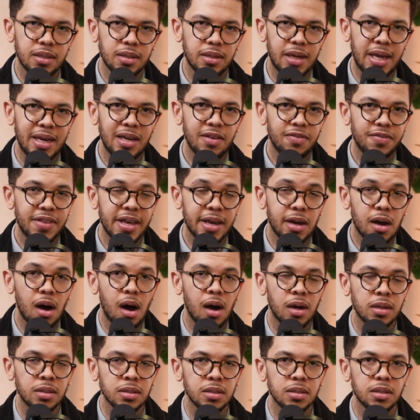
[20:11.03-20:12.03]
And if they
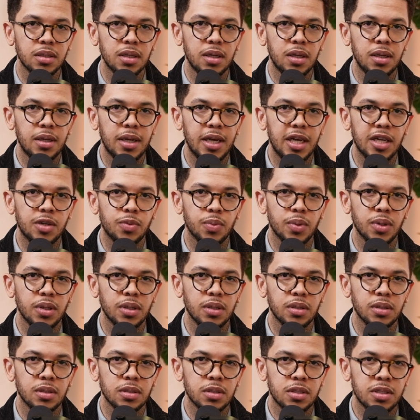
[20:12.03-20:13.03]
can't, it
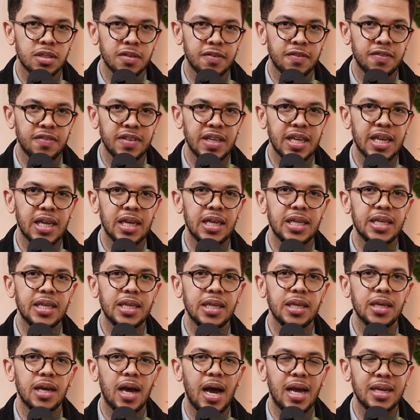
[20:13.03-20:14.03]
will
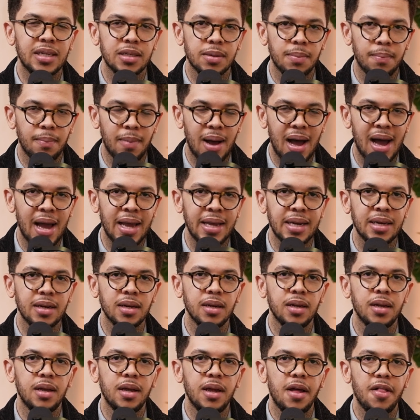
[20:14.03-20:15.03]
severely undermine
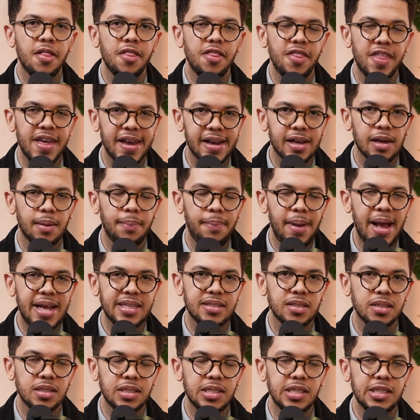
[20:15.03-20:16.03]
their
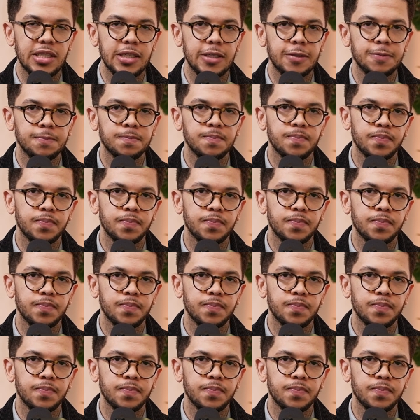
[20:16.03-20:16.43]
capacity